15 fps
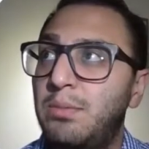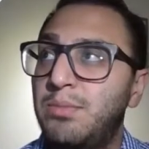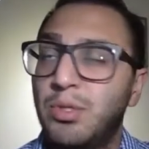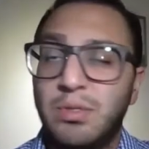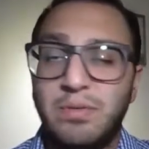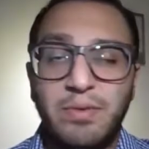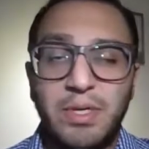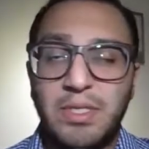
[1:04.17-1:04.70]

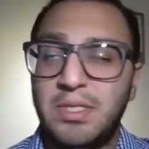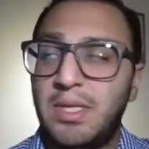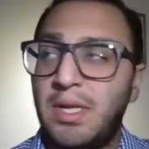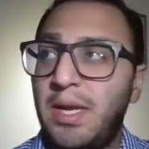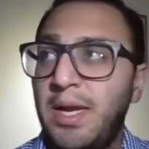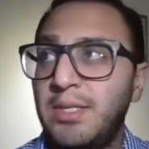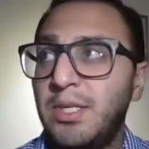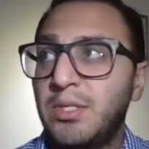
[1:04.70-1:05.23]
for SSL
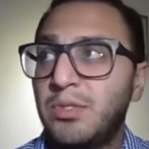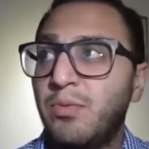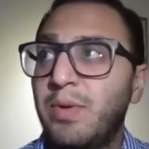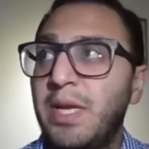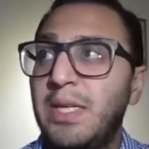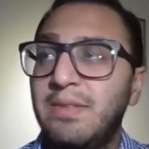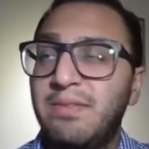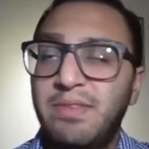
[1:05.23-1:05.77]
handshakes. So we
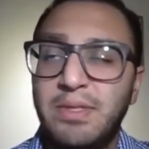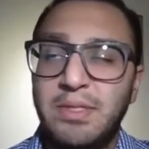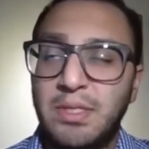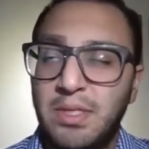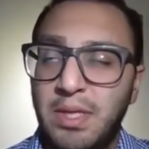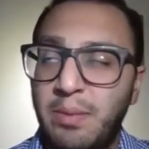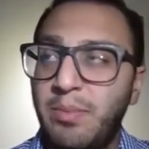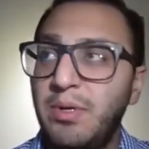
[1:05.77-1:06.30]
leave it
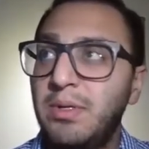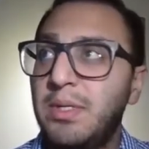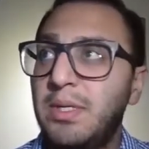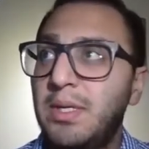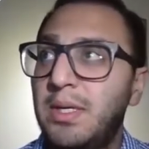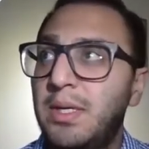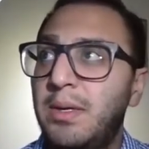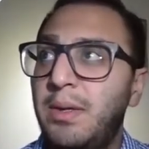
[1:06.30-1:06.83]
disabled,
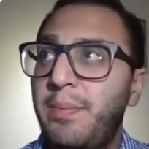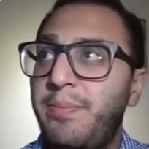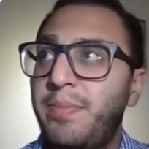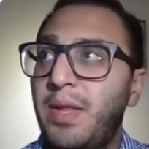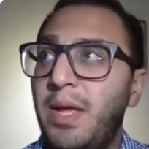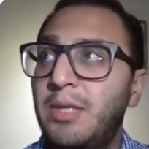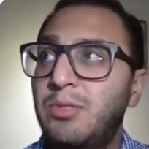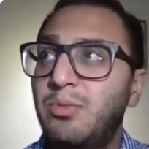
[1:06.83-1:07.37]

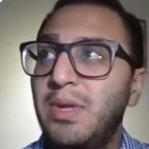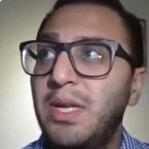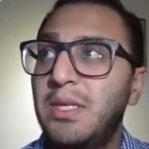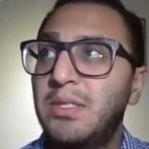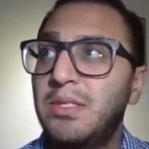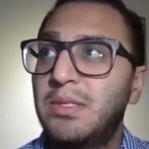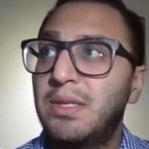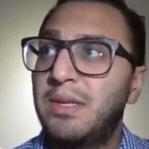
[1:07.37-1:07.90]
as well
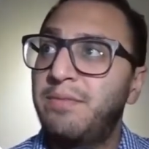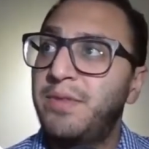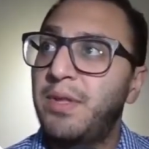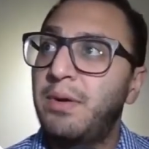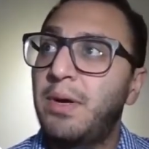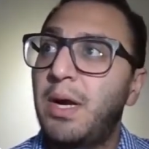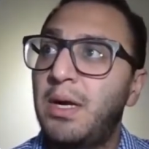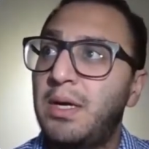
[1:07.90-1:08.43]
as if there
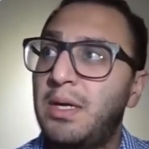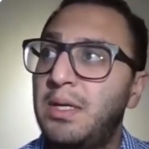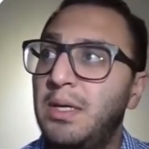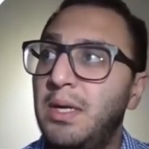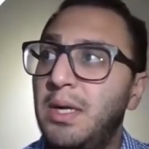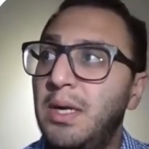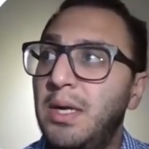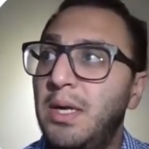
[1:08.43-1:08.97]
are,
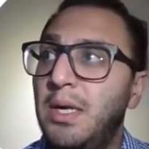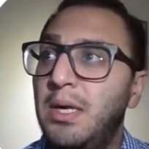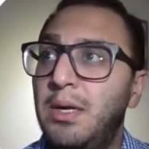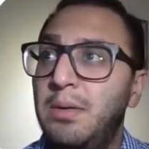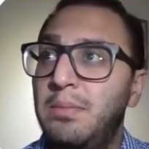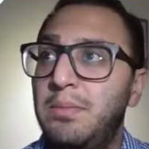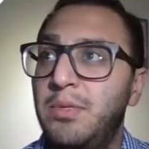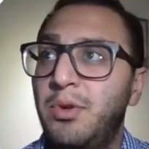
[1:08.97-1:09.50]

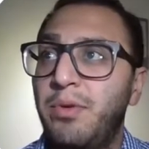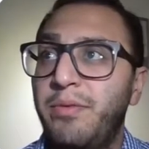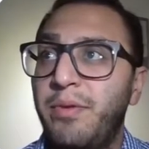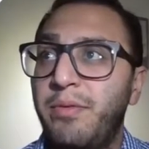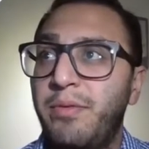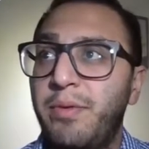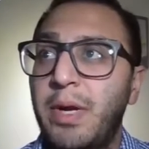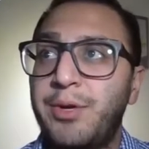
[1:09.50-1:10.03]
if
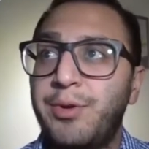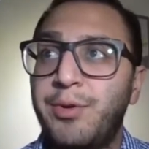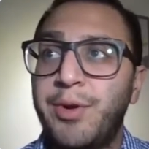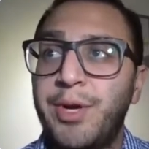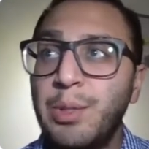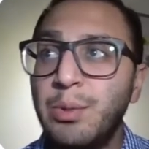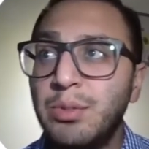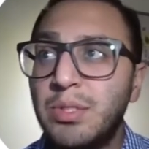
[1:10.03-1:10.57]
you'd like to
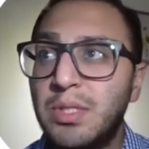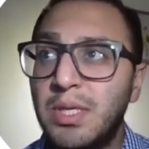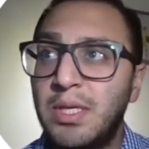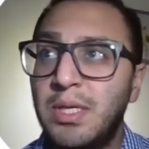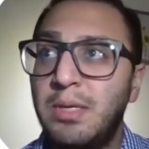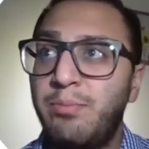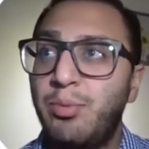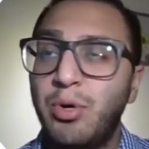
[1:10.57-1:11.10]
reduce the
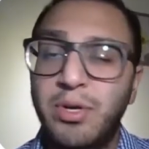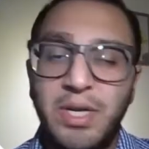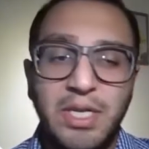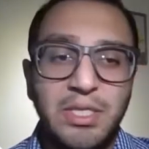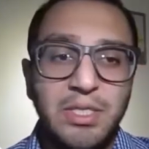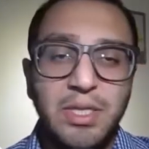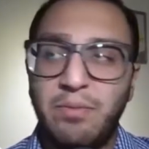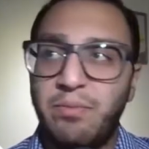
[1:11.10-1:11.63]
port range
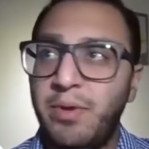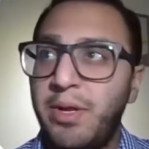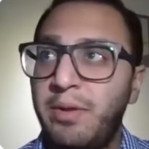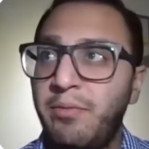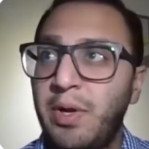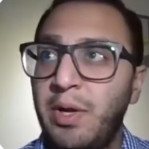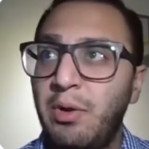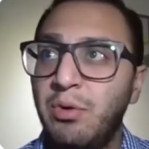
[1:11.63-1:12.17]
that we
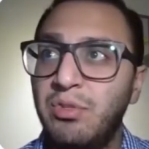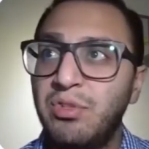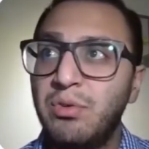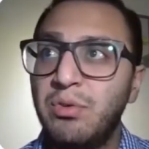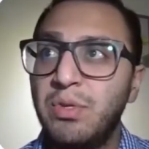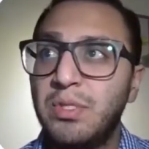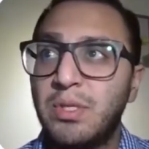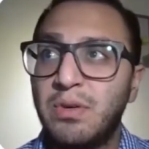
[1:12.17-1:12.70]
look through
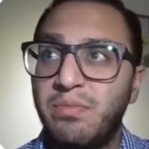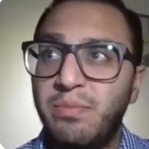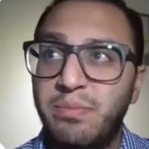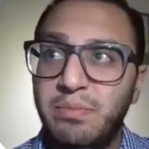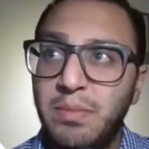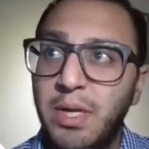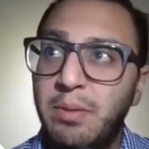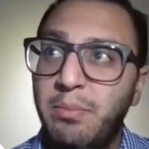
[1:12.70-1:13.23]
instead of
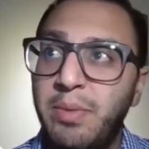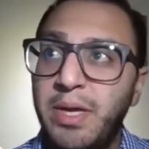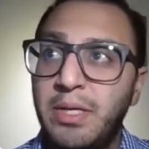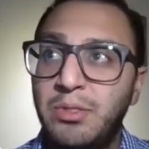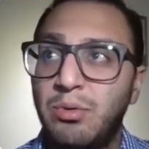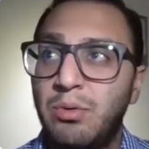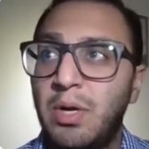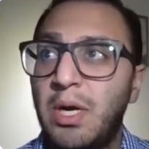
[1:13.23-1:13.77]
it being so
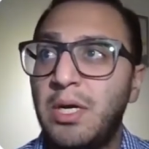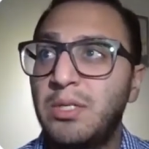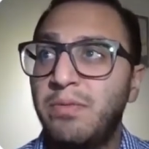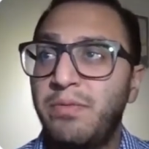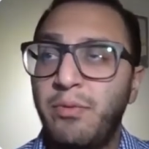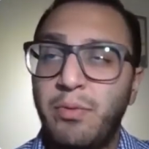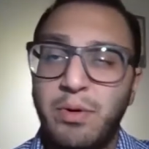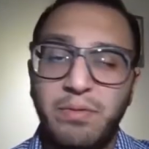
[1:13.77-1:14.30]
large. If you
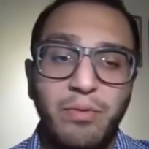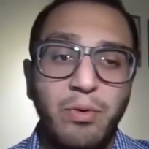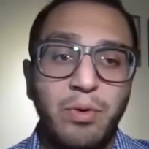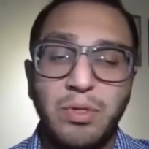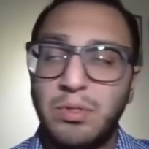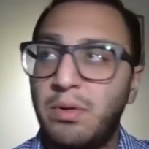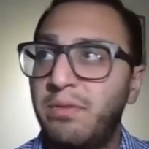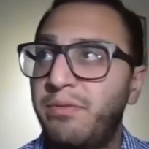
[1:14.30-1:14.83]
want to focus
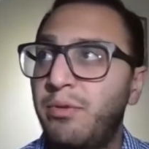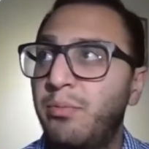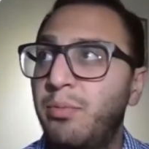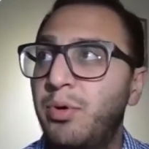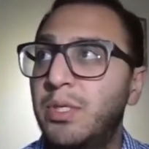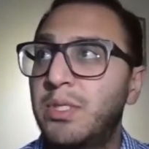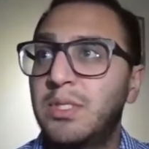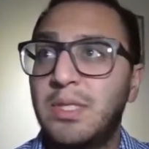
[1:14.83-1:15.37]
on a few
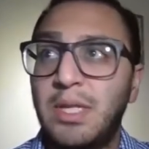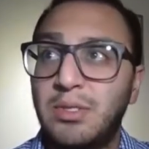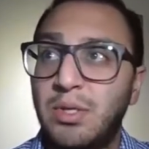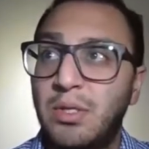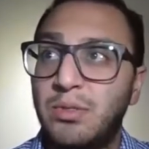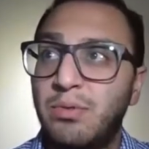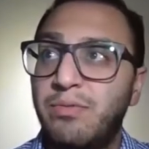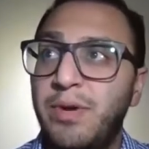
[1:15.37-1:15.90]
ports, that's
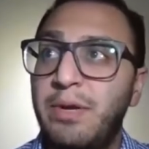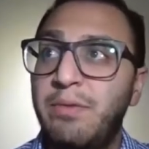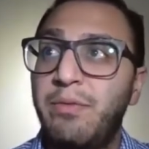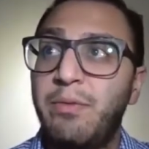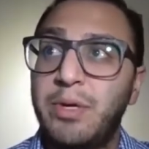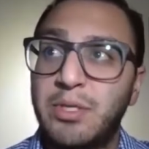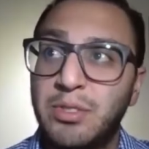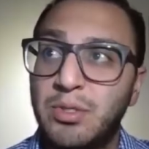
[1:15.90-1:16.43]
also fine. If you want to
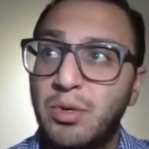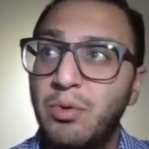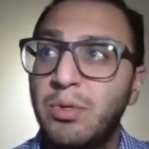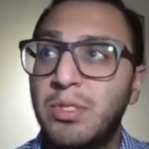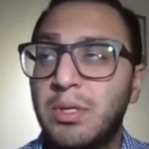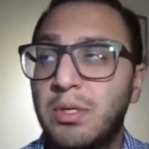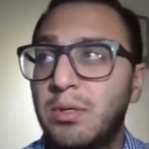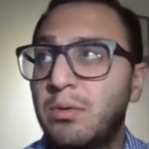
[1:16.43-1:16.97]
exclude
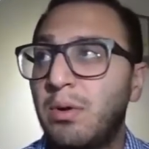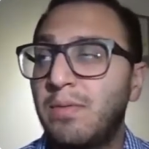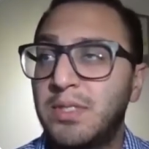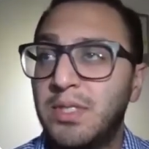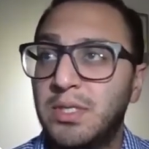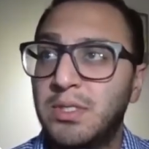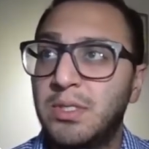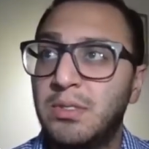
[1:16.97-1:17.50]
certain
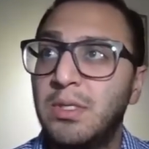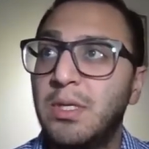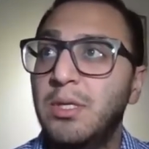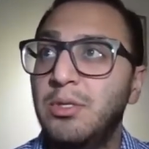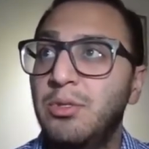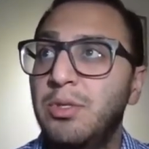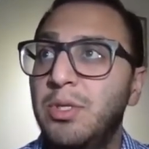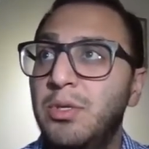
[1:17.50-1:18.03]
conversations, you
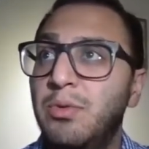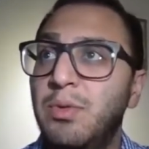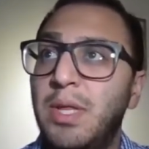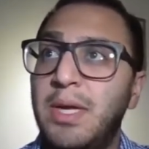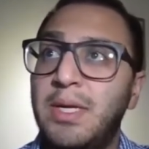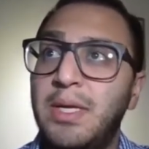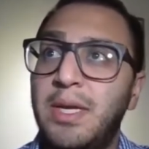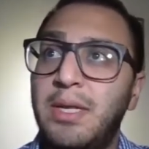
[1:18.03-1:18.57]
can do that
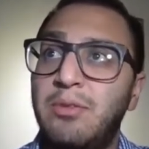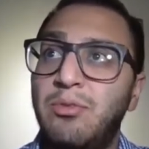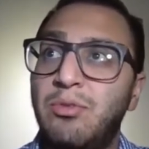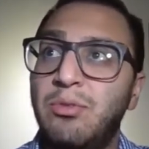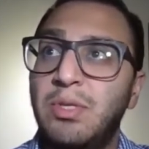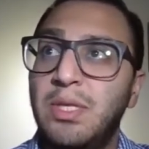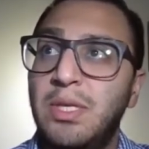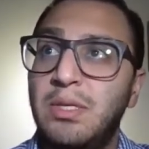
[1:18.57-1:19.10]
again through
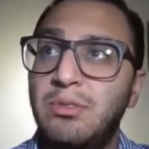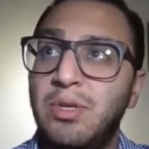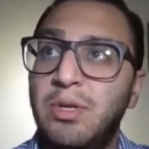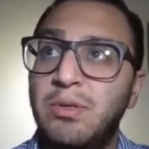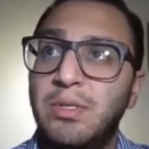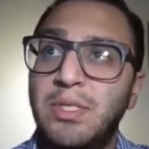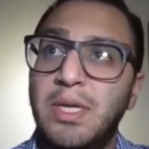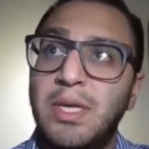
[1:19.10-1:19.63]
the general
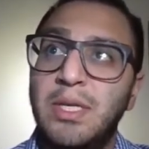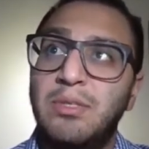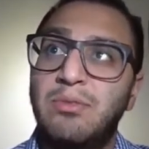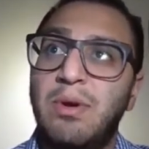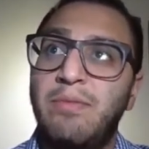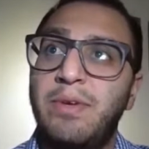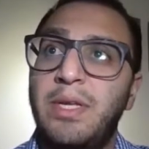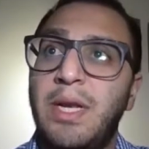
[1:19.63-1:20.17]
settings,
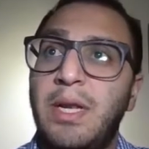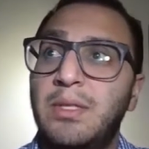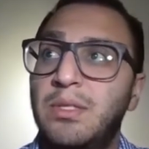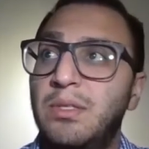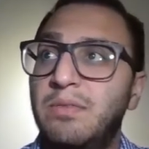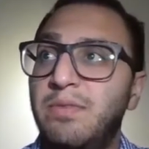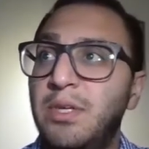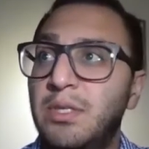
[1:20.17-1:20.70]
traffic analysis
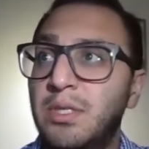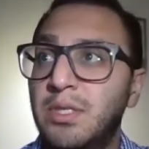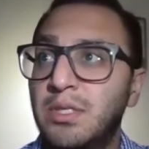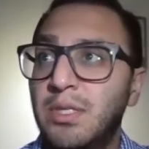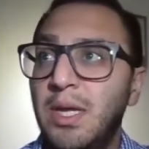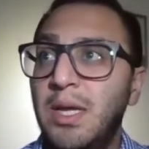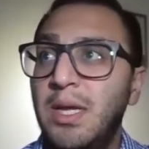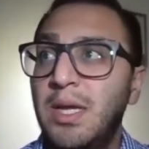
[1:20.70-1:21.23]
filters.
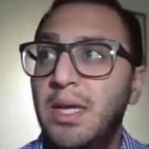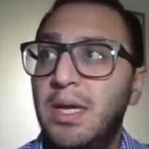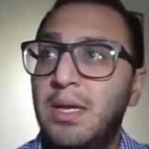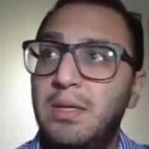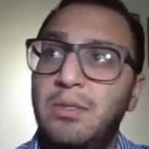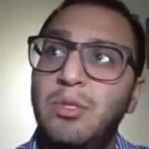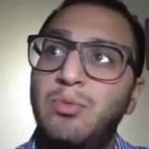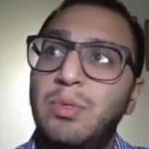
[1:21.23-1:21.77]

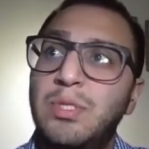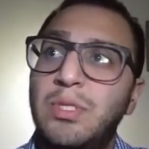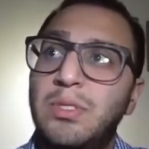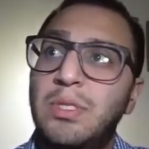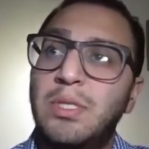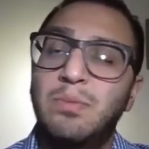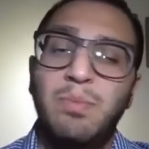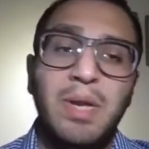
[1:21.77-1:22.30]
This one just
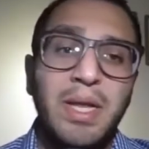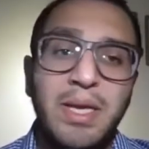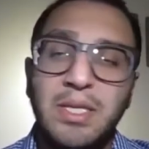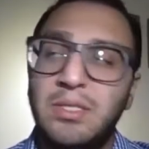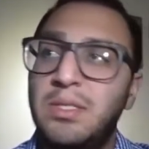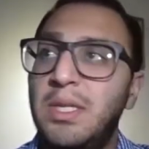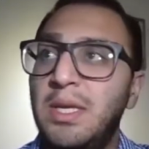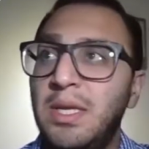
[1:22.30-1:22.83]
displays
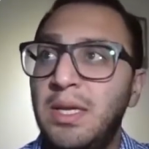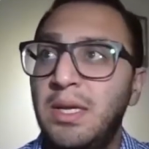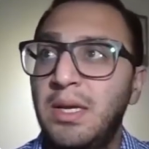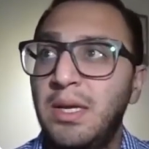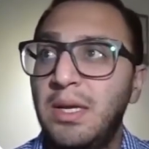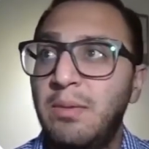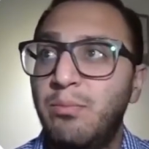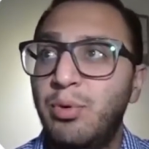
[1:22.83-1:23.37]
the
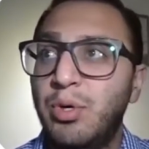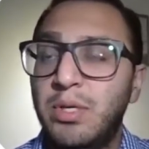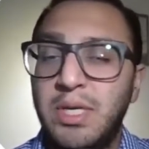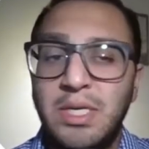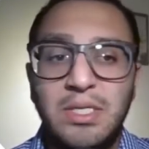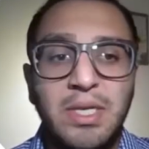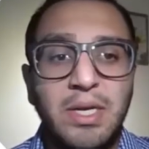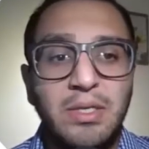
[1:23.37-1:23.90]
port range
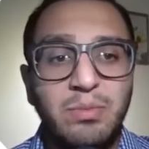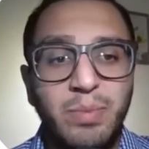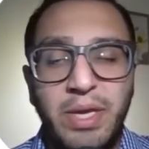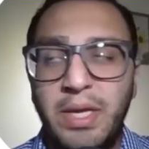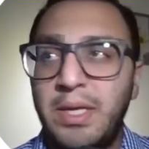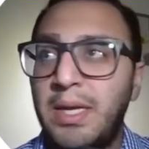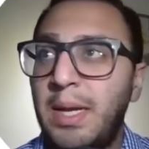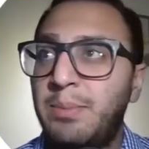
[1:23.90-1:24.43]
that is being
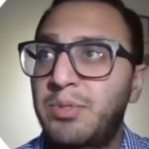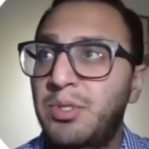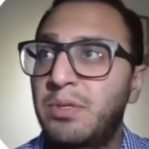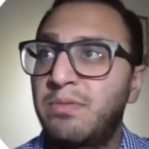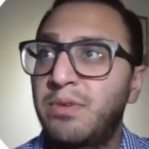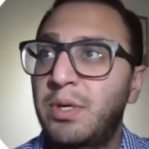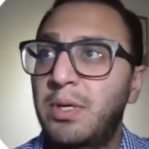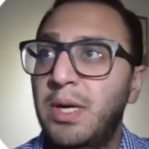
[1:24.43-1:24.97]
captured
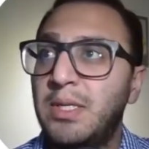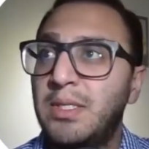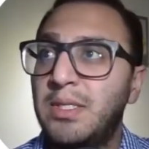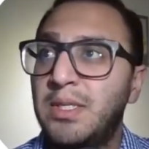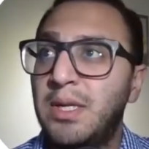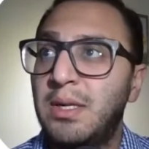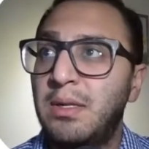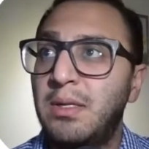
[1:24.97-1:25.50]
for
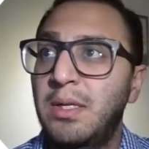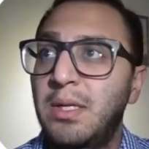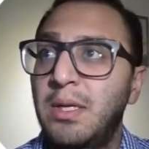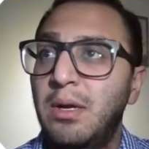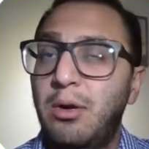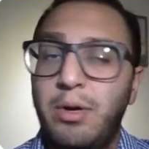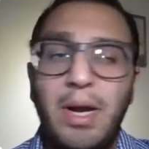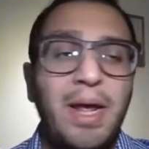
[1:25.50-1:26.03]
SSL
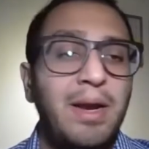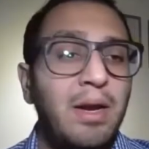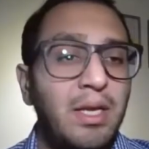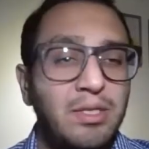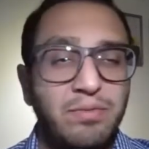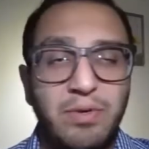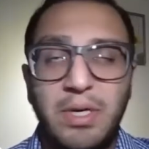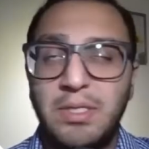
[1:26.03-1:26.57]
or analyzed
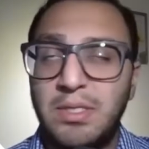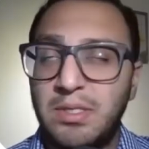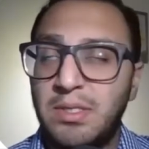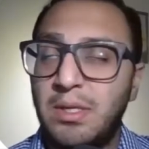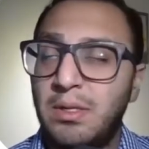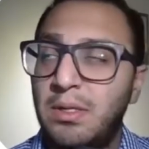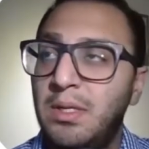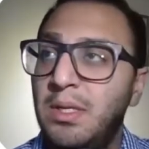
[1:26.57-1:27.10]
for
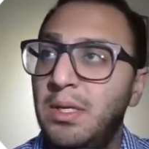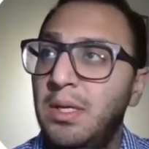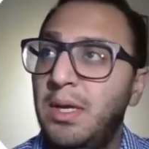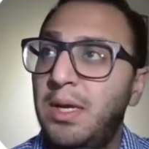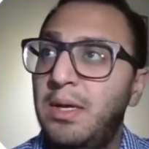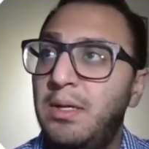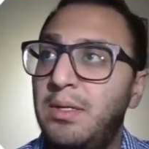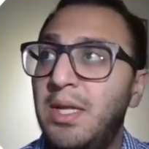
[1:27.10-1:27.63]
SSL
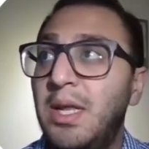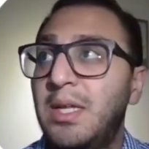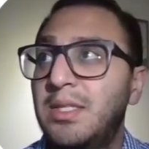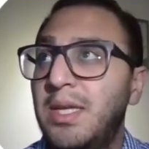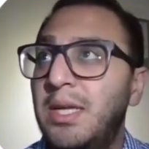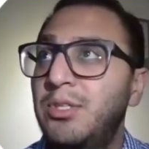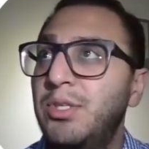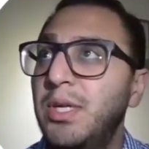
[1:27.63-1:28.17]
TLS
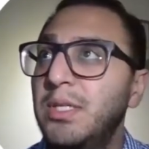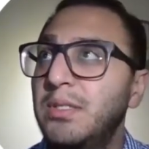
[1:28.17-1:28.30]
handshakes.